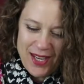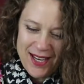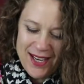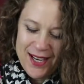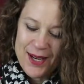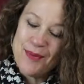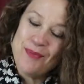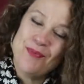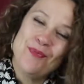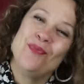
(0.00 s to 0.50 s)

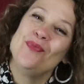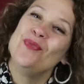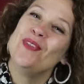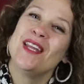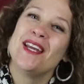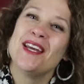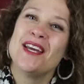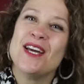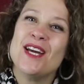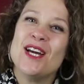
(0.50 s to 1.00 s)

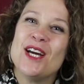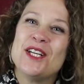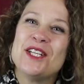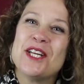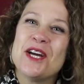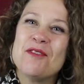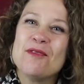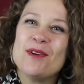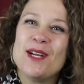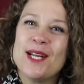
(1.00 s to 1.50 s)

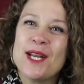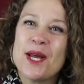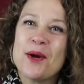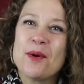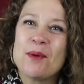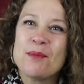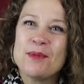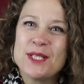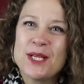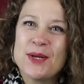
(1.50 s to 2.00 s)
Don't really know
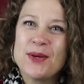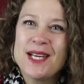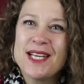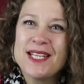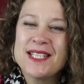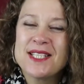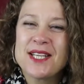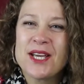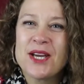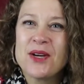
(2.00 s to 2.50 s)
what I'm
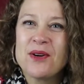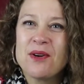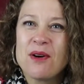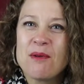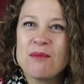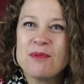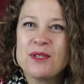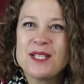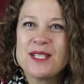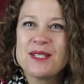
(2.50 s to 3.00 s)
doing, so
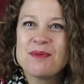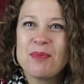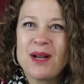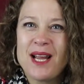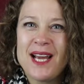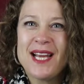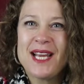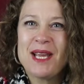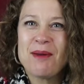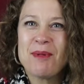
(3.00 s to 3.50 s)
I'm just
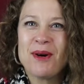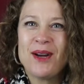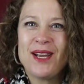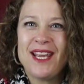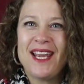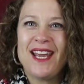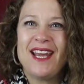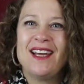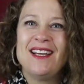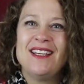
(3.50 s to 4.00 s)
playing it by
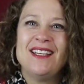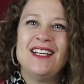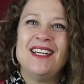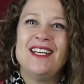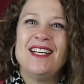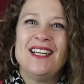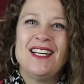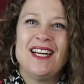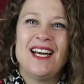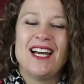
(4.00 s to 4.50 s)
ear
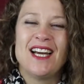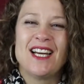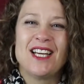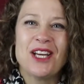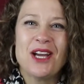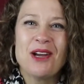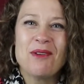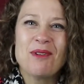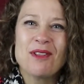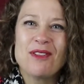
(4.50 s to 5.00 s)
and
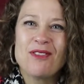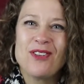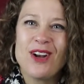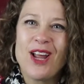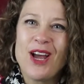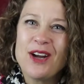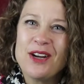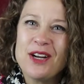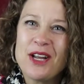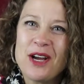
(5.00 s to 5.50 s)
going with the flow
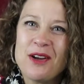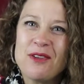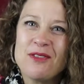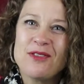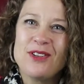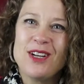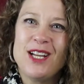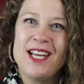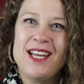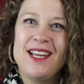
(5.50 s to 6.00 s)
and
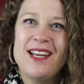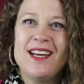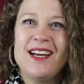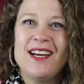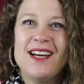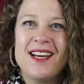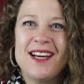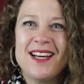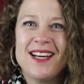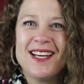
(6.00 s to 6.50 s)
hopefully
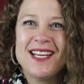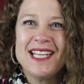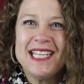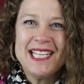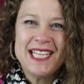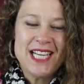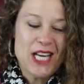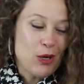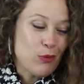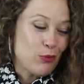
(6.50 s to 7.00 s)

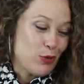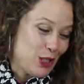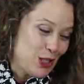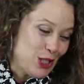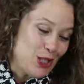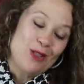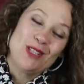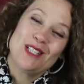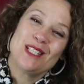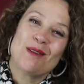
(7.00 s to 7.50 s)

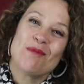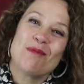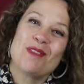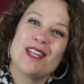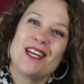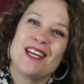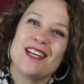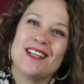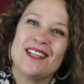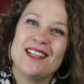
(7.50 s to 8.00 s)
produce
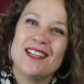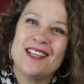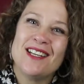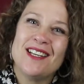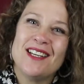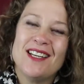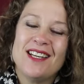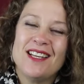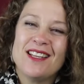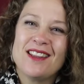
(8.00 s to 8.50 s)
something
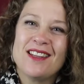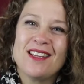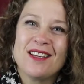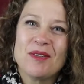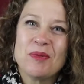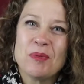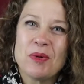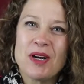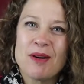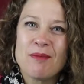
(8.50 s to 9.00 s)

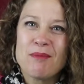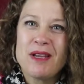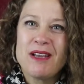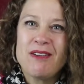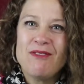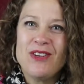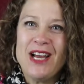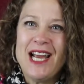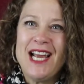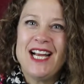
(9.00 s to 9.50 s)
that might
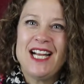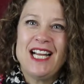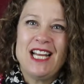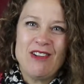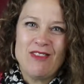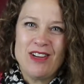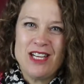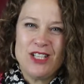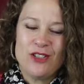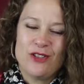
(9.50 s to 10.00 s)
be vaguely
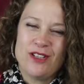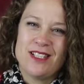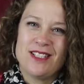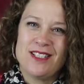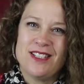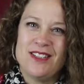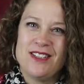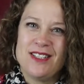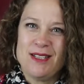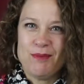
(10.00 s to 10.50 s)
of interest
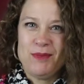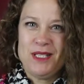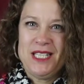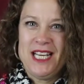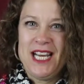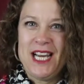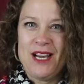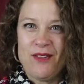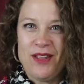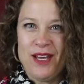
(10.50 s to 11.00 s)
to
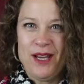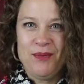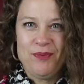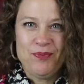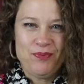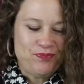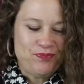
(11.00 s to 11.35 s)
somebody out there.